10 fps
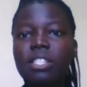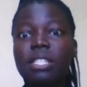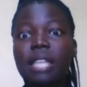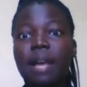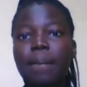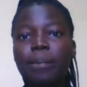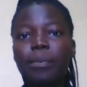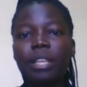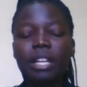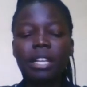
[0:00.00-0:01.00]
sum,
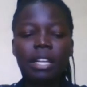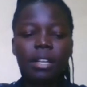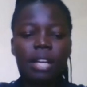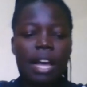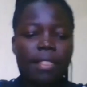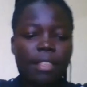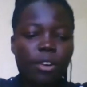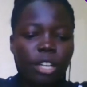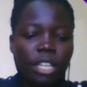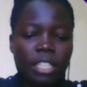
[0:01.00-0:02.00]

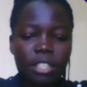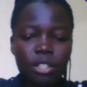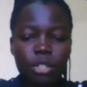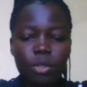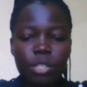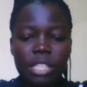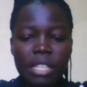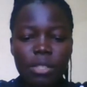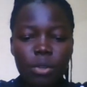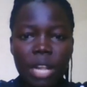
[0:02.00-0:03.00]
the only thing you do is
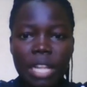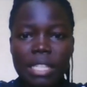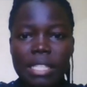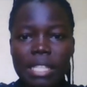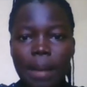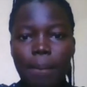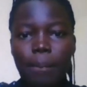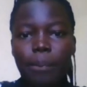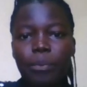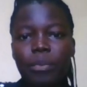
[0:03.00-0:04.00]
just to write
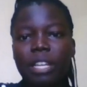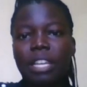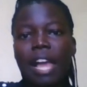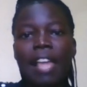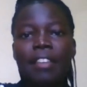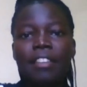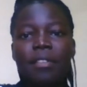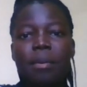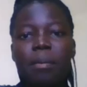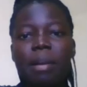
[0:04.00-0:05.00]
sum.
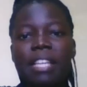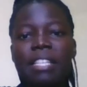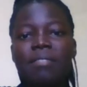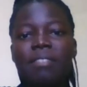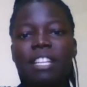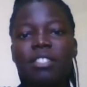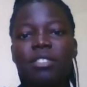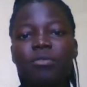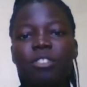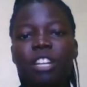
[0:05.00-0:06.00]
Like, remember I
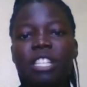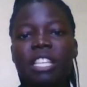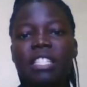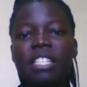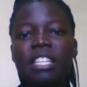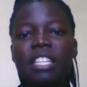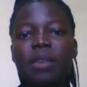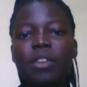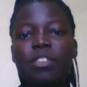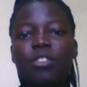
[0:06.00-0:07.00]
defined for us, I said
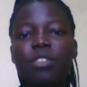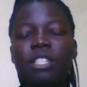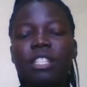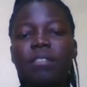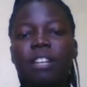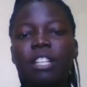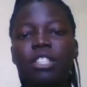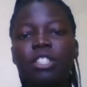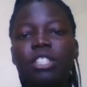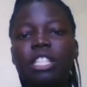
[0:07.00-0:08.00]
that when you're using the
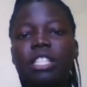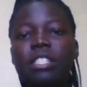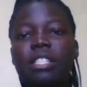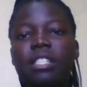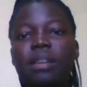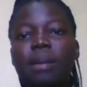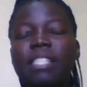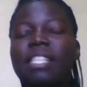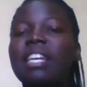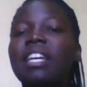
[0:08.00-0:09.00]
function, it's the same
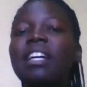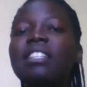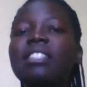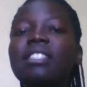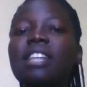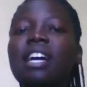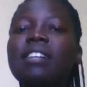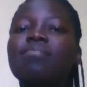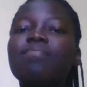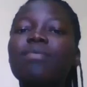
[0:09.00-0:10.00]
as
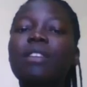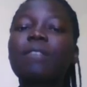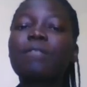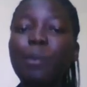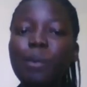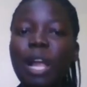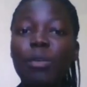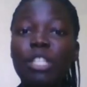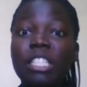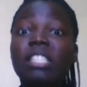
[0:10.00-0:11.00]
the
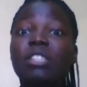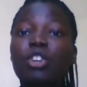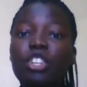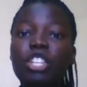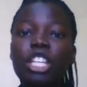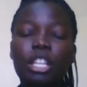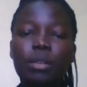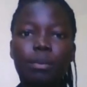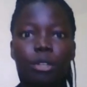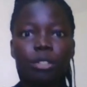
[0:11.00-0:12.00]
formula which is already
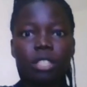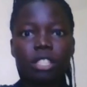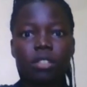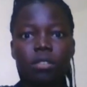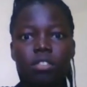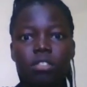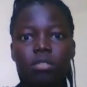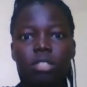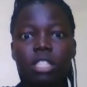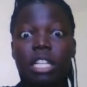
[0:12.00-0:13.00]
inbuilt. So
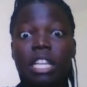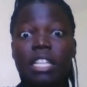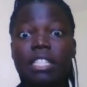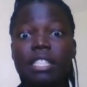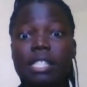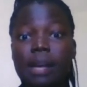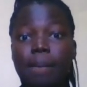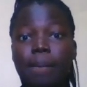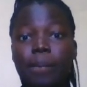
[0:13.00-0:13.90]
you select the sum.